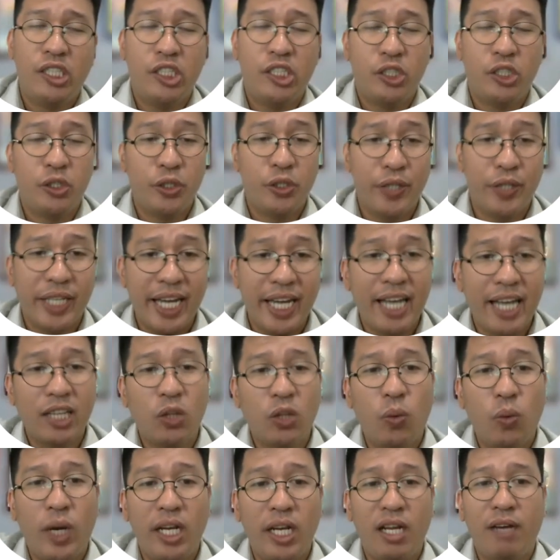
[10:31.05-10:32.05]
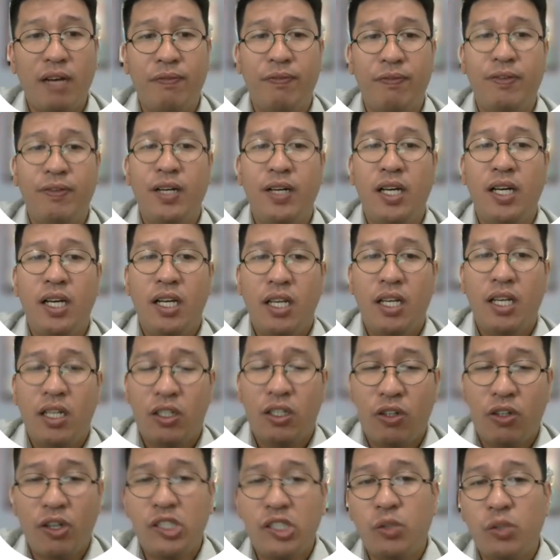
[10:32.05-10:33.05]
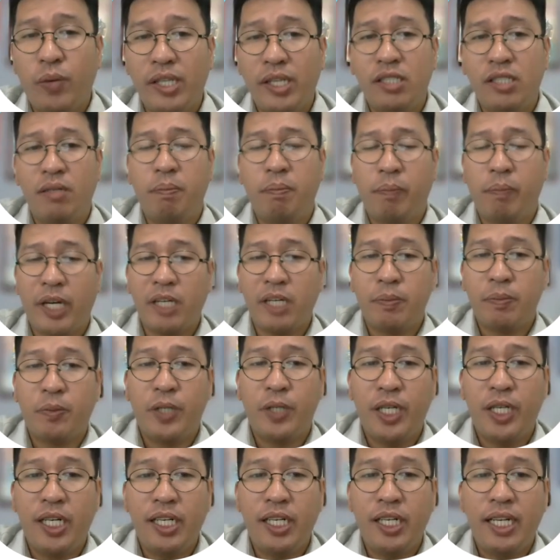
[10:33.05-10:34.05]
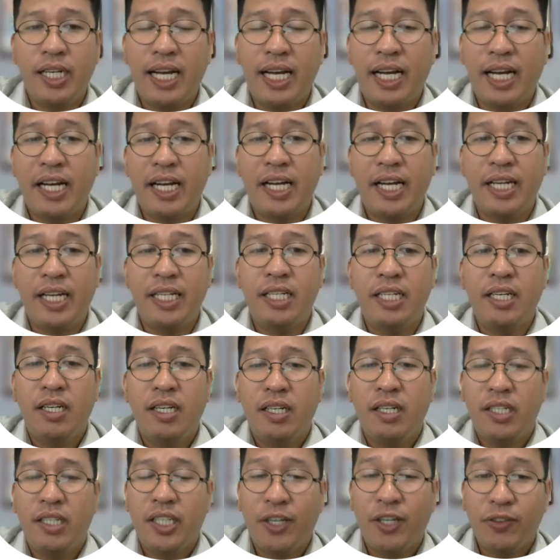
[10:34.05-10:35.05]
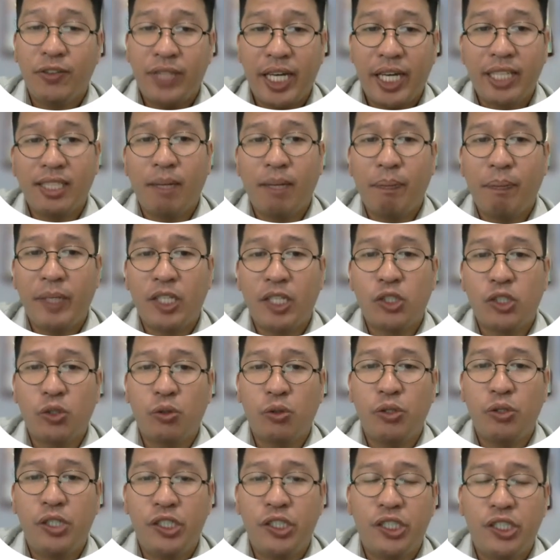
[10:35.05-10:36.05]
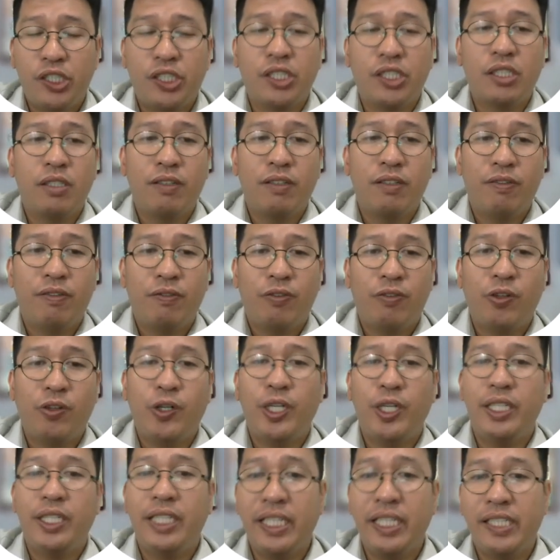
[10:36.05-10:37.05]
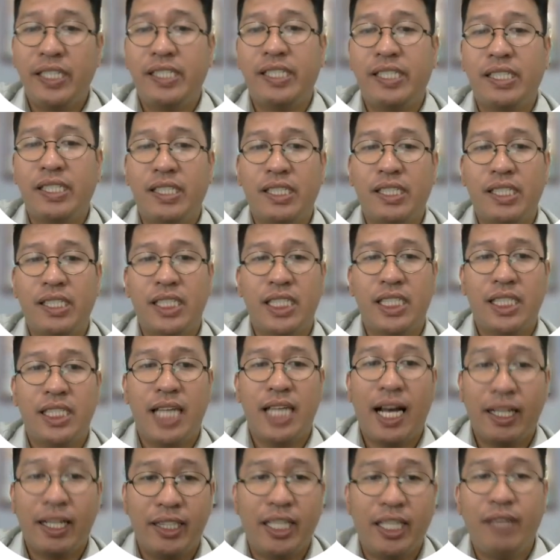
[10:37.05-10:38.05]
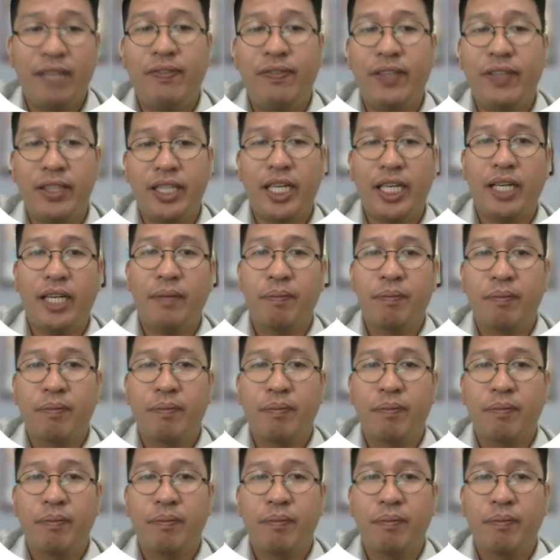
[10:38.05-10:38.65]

So you get one half crosswise of paper and you take the pictures for this activity